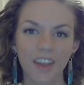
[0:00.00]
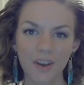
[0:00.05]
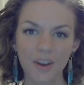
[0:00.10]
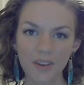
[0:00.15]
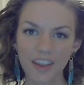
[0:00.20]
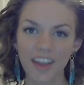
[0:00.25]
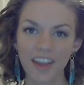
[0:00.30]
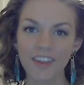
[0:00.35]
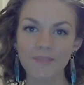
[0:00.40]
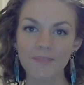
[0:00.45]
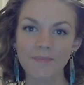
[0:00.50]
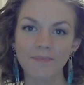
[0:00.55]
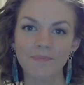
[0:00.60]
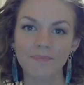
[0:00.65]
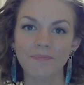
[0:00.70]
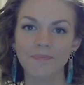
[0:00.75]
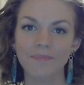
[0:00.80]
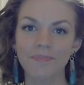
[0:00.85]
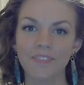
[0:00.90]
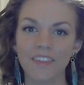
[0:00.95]
Okay.
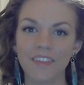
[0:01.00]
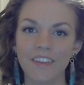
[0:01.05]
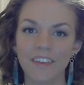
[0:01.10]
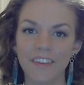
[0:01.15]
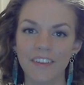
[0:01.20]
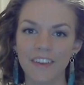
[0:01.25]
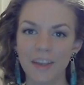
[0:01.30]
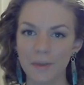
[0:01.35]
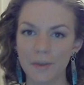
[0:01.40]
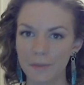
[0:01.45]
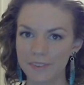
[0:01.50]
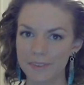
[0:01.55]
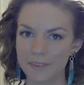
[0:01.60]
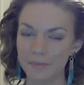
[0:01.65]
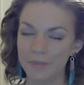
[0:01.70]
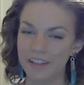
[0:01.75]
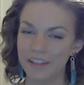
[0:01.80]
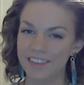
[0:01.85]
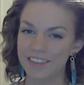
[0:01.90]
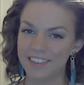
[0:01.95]
Was
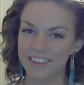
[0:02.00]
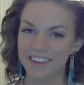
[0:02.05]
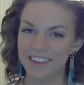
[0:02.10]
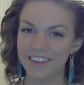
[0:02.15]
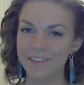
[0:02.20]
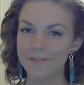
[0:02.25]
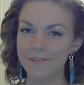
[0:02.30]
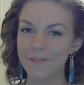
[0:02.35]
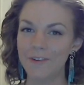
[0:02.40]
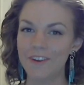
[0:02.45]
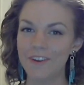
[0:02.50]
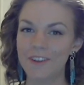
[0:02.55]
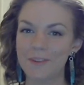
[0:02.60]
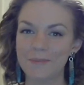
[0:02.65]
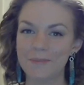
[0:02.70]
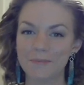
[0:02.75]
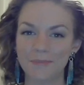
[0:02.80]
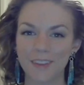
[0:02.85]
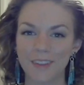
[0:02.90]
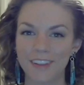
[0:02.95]
it pleasant enough for
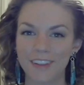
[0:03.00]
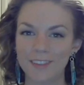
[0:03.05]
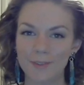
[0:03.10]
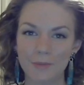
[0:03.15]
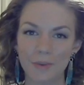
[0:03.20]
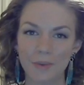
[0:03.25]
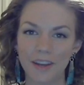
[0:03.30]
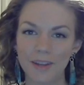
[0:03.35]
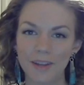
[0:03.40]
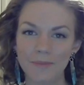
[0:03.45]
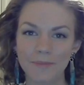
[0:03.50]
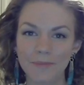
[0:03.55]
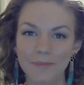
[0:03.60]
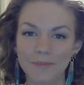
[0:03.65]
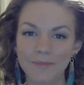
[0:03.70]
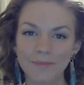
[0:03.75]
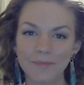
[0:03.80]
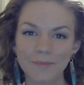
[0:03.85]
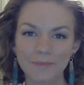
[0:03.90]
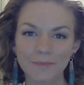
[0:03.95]
you? Not too bad?
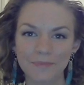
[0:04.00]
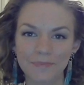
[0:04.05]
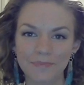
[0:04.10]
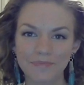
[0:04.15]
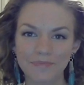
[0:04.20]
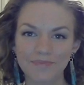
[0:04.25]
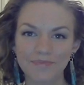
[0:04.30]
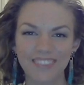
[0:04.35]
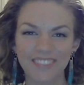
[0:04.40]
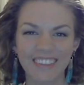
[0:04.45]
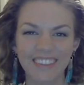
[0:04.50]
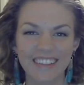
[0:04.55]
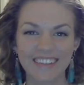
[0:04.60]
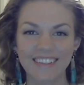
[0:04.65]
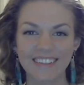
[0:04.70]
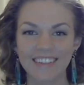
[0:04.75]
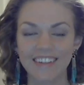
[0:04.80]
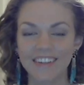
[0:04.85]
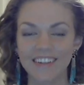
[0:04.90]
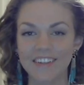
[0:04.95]

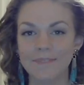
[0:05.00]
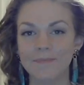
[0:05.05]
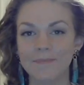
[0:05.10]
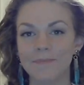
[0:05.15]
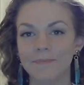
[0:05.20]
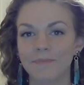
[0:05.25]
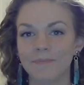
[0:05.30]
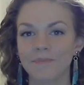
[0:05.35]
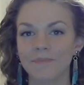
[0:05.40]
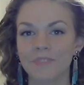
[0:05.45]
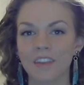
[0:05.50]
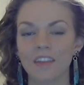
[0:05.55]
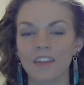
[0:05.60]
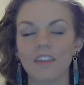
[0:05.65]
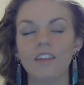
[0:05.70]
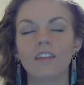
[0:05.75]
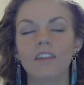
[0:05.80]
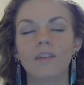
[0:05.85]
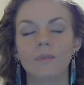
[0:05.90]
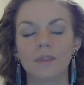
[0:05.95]
Good.
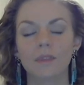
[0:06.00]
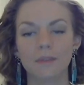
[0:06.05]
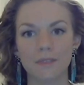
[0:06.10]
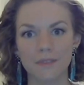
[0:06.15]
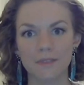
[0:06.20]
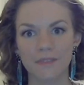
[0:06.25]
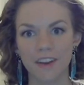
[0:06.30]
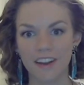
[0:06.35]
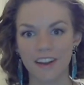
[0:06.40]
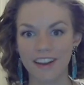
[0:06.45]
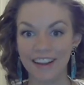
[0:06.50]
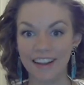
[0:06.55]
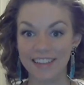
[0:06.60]
Well, it was very